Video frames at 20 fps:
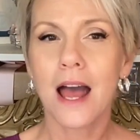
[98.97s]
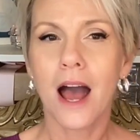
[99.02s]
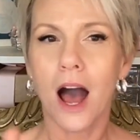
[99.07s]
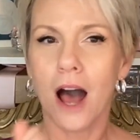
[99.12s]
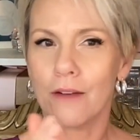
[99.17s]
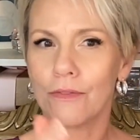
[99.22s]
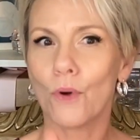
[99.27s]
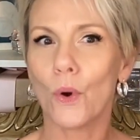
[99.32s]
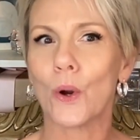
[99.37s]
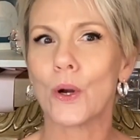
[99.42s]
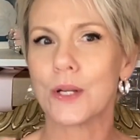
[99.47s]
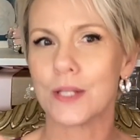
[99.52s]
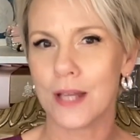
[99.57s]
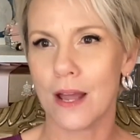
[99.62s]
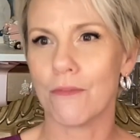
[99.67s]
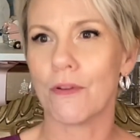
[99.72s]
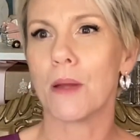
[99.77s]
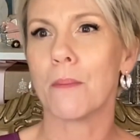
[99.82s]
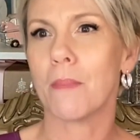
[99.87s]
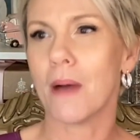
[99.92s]
Of course,
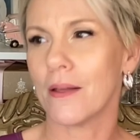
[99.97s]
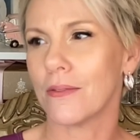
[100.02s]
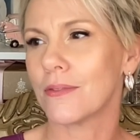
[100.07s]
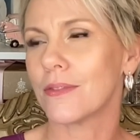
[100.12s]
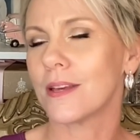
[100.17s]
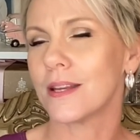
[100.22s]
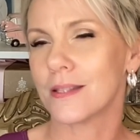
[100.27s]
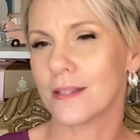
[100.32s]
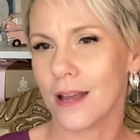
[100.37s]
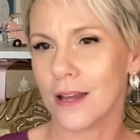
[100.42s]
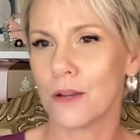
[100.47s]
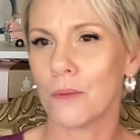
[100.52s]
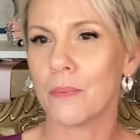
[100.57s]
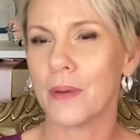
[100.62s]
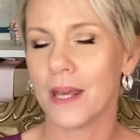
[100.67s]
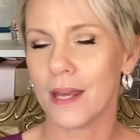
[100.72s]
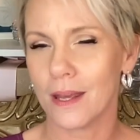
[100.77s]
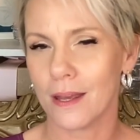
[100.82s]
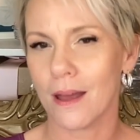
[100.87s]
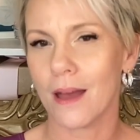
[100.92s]
every month it's going to
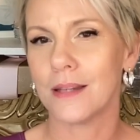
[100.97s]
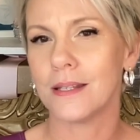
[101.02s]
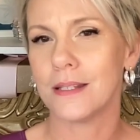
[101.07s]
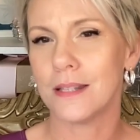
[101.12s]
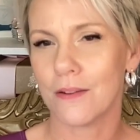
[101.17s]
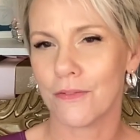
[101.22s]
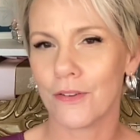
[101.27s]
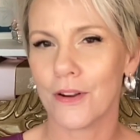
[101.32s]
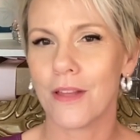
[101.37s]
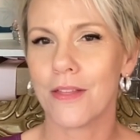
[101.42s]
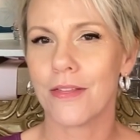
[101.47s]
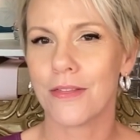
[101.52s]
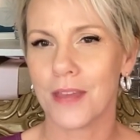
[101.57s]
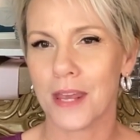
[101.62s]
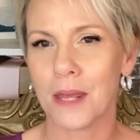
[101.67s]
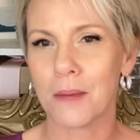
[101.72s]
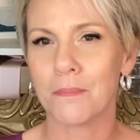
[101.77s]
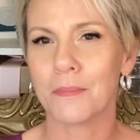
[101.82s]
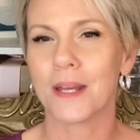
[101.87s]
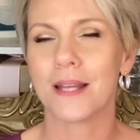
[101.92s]
be a different
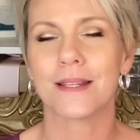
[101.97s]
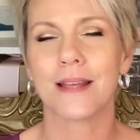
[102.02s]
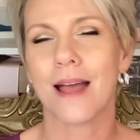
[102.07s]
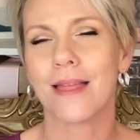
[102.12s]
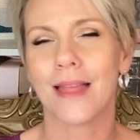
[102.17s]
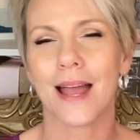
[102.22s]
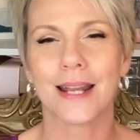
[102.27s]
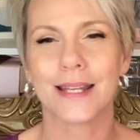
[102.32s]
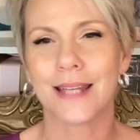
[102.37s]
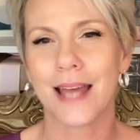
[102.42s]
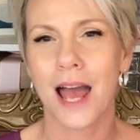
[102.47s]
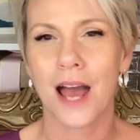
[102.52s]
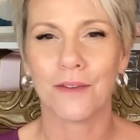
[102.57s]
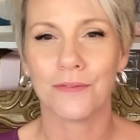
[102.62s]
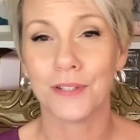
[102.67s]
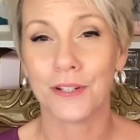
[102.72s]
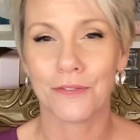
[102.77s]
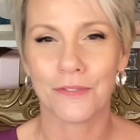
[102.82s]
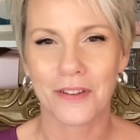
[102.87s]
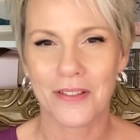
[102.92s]
theme because I like to
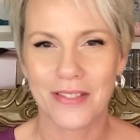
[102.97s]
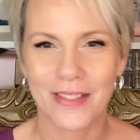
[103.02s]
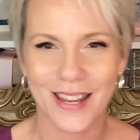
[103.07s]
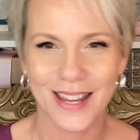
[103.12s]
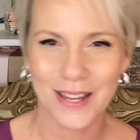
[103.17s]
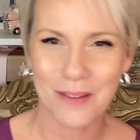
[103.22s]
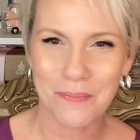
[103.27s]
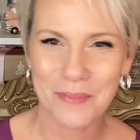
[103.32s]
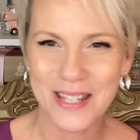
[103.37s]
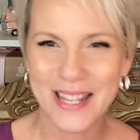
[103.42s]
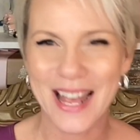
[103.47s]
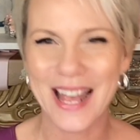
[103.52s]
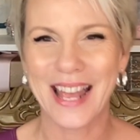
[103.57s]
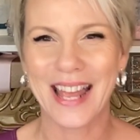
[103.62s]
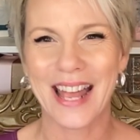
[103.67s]
have different themes.